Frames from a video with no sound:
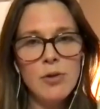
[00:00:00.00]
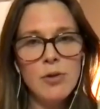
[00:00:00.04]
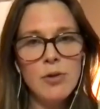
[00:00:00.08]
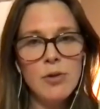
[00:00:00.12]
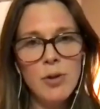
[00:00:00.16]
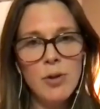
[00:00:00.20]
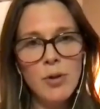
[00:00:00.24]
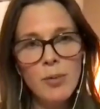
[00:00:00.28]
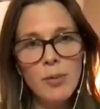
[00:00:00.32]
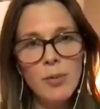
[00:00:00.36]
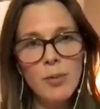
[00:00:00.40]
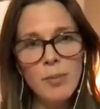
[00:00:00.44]

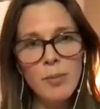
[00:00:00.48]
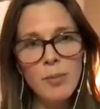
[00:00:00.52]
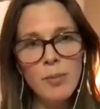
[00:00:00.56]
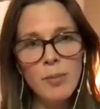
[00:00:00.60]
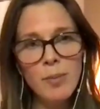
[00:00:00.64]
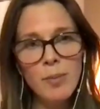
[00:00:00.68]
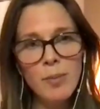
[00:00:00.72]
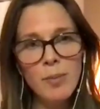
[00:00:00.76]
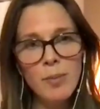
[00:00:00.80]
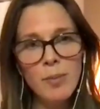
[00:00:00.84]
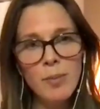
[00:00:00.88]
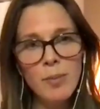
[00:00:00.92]
and then
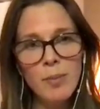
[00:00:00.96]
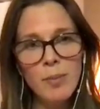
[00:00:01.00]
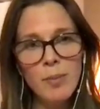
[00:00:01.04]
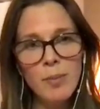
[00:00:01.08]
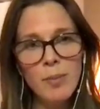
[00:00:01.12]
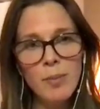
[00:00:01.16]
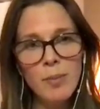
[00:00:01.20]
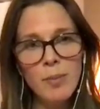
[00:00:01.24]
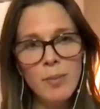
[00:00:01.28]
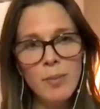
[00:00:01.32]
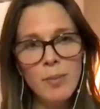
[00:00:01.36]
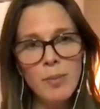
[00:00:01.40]
zoom
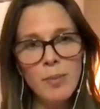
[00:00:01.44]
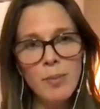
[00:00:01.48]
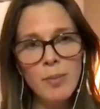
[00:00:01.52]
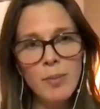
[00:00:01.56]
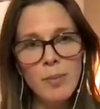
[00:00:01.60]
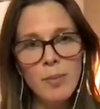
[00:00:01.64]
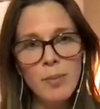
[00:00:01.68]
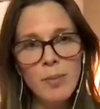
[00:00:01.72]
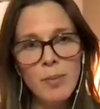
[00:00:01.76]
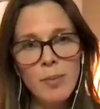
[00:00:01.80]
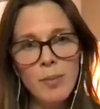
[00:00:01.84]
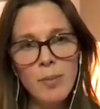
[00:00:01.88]
back into
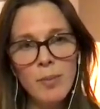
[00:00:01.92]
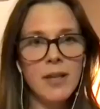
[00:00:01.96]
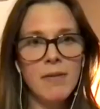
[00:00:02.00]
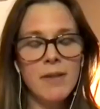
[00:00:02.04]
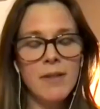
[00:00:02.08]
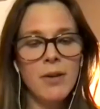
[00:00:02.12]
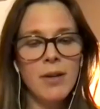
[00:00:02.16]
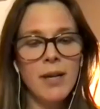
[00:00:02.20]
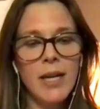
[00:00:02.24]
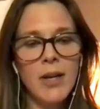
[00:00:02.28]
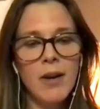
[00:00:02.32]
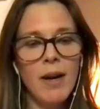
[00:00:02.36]

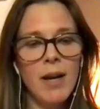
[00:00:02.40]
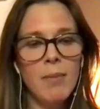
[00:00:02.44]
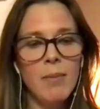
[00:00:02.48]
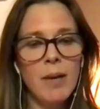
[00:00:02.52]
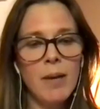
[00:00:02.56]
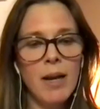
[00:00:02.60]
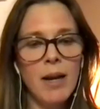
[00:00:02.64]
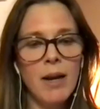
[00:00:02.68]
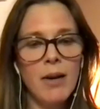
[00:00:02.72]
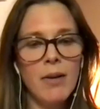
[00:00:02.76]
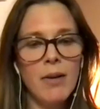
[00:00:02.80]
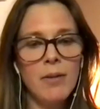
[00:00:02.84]
yourself and say,
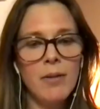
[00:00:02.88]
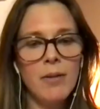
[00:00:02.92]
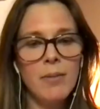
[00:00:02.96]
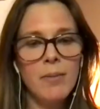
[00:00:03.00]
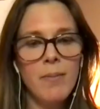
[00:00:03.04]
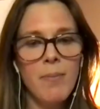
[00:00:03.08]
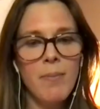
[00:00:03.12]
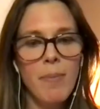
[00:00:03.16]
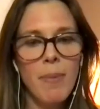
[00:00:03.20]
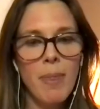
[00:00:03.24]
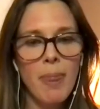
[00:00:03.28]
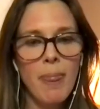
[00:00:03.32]
okay,
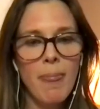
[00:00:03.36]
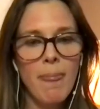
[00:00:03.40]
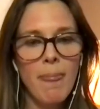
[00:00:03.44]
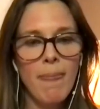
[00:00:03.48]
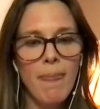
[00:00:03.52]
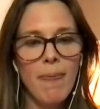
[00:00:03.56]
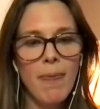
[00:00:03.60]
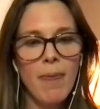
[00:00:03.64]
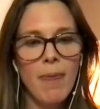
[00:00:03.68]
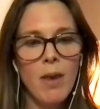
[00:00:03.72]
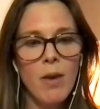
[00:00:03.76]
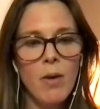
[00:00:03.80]
here I am
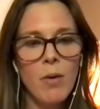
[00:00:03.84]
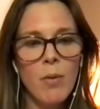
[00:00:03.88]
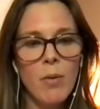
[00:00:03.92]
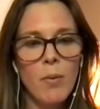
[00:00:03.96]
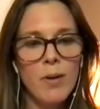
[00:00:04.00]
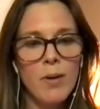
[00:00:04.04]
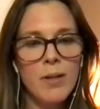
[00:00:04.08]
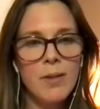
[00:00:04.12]
now.